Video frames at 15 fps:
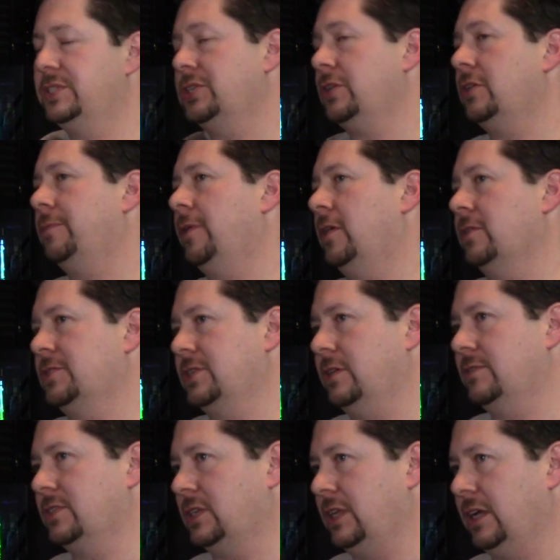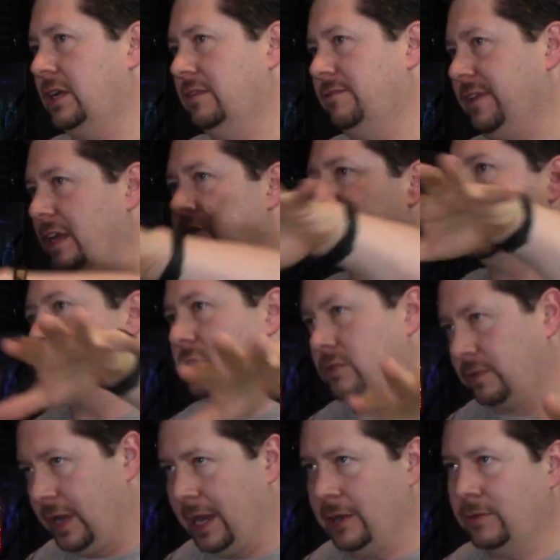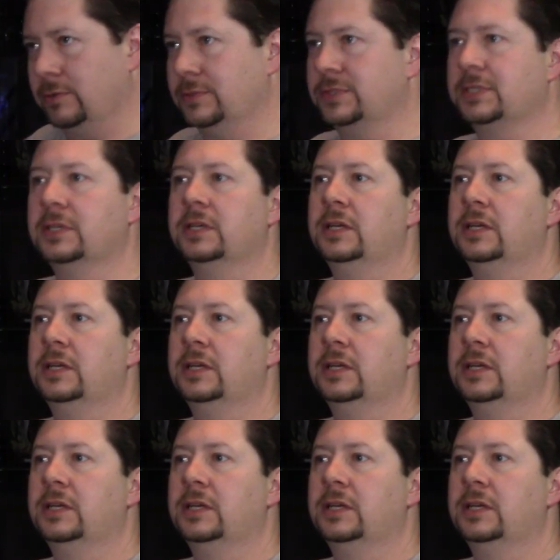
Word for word: took it upon ourselves to like adventure around,